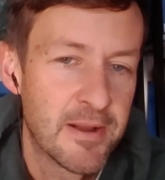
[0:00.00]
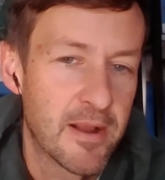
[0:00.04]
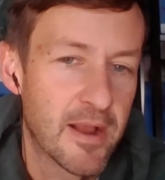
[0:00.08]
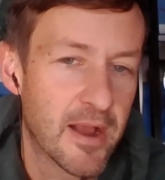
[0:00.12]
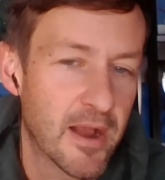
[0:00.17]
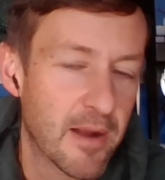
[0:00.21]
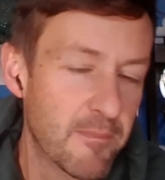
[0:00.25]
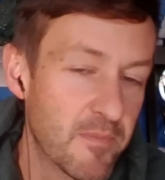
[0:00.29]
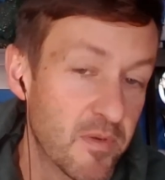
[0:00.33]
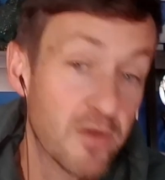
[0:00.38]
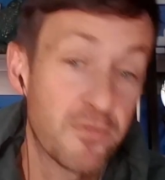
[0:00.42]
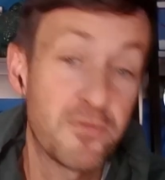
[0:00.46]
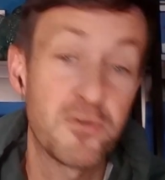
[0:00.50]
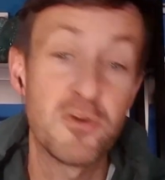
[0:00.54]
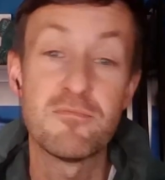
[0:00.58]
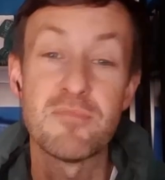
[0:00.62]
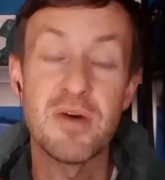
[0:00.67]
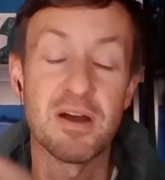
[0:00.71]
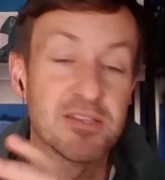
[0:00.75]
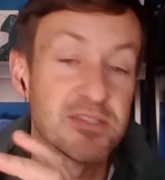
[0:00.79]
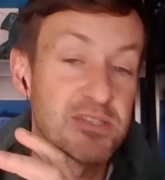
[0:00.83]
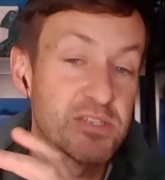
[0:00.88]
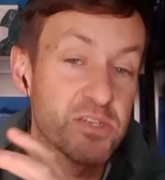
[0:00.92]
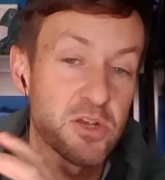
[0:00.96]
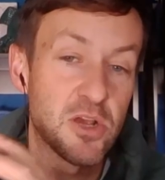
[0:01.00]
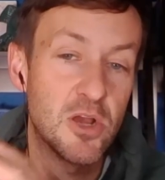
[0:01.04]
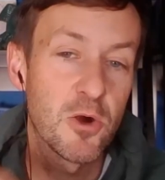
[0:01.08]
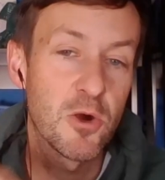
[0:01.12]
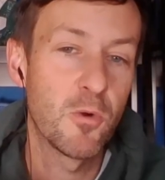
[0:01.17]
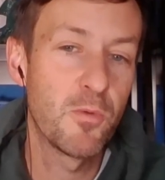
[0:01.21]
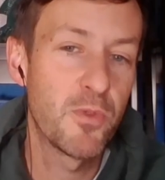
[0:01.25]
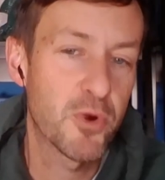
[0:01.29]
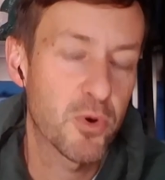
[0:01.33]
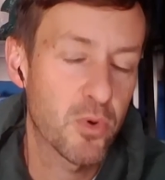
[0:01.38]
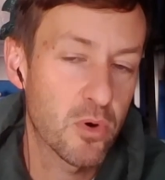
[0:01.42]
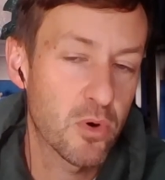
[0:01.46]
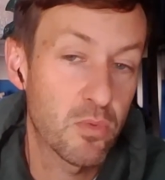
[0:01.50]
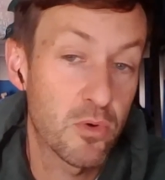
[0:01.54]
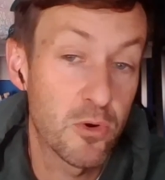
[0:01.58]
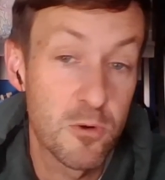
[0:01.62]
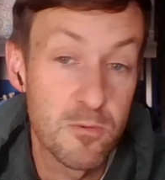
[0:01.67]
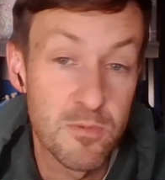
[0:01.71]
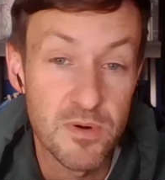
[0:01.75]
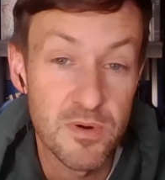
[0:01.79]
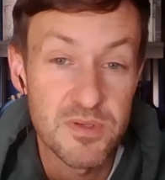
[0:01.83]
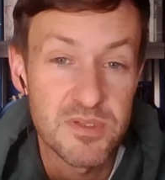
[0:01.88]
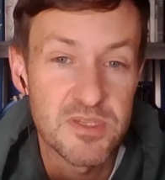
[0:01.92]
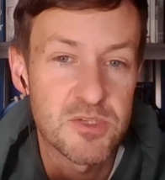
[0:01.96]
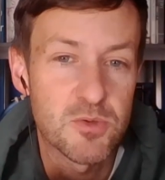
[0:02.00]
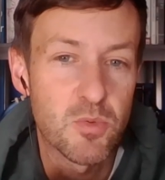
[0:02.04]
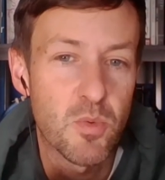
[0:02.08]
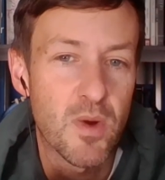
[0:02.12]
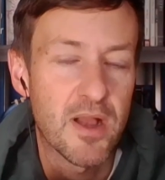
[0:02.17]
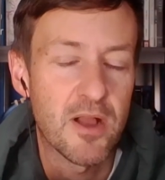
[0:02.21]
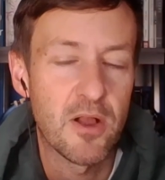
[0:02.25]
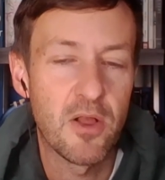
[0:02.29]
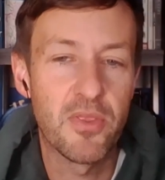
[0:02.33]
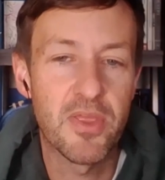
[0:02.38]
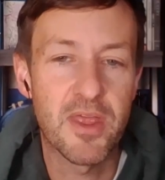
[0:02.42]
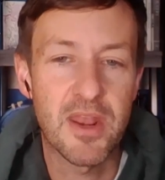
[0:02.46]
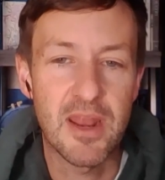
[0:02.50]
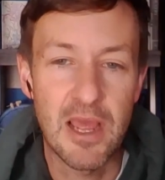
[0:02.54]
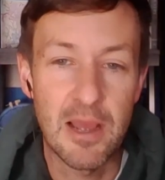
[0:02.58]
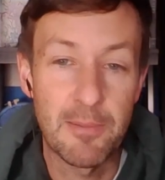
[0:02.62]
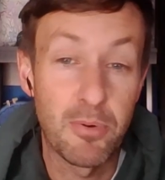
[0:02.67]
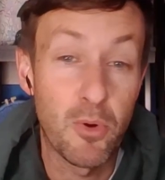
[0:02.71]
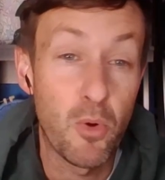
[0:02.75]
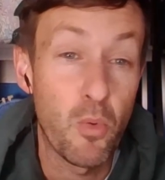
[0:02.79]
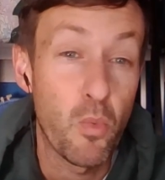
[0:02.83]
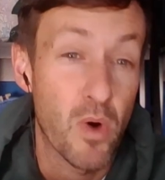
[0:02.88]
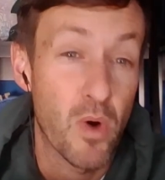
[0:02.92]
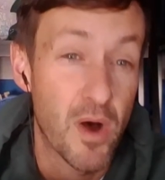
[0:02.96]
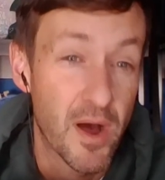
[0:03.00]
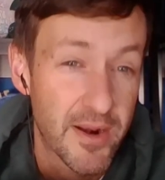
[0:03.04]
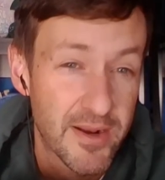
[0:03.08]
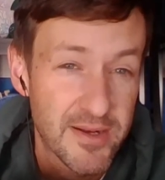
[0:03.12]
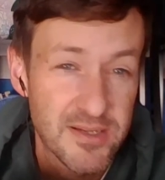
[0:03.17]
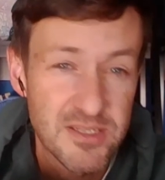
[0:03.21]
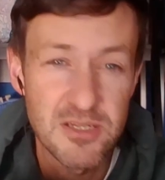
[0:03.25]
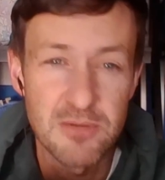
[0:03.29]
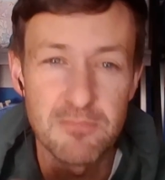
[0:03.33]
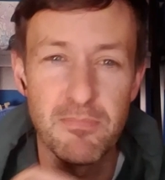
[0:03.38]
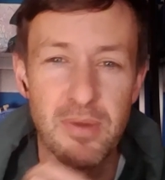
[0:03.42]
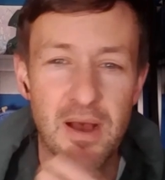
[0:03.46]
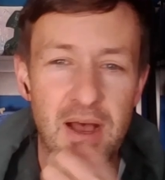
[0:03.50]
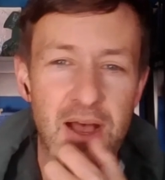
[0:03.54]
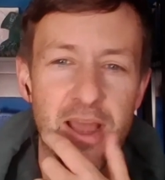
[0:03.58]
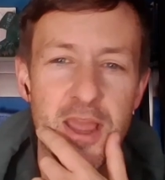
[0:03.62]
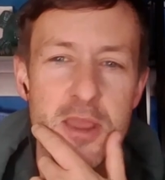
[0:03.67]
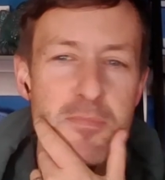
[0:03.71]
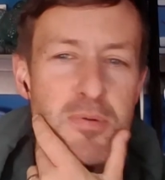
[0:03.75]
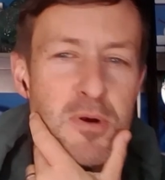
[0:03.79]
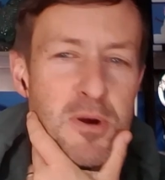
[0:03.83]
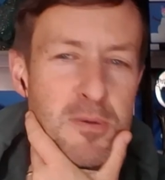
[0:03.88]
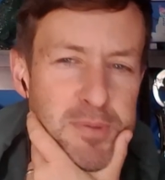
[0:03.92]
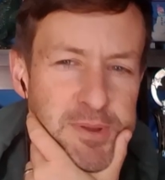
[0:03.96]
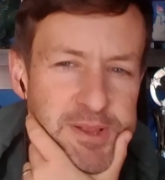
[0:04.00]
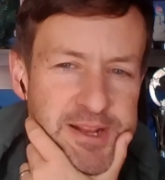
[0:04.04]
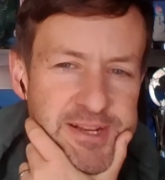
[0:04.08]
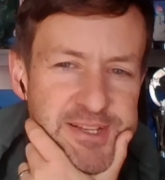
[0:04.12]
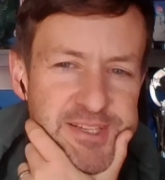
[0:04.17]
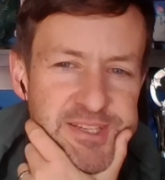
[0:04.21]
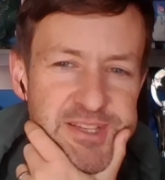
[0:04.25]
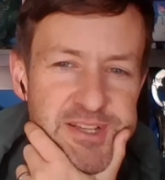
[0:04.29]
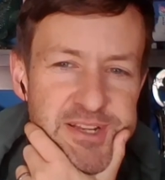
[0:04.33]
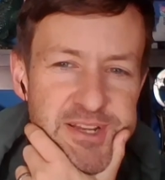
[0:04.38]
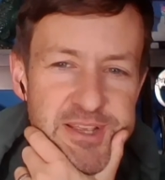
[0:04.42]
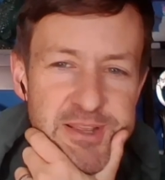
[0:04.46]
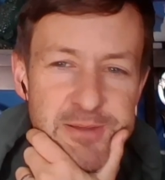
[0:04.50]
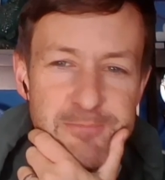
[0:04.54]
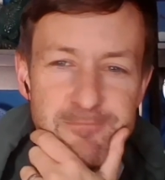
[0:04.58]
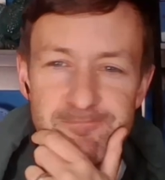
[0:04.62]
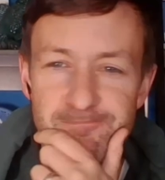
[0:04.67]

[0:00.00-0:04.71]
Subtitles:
A few months ago, there were rumors as well that Apple wanted to buy Perplexity